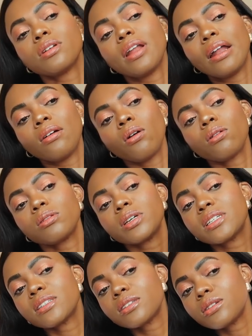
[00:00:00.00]
are not
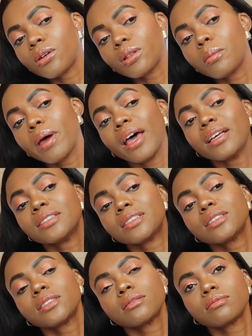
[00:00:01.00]
always you know the
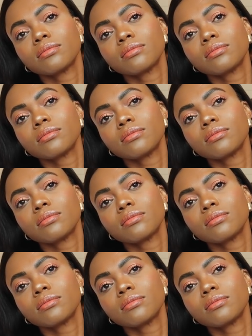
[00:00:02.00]
best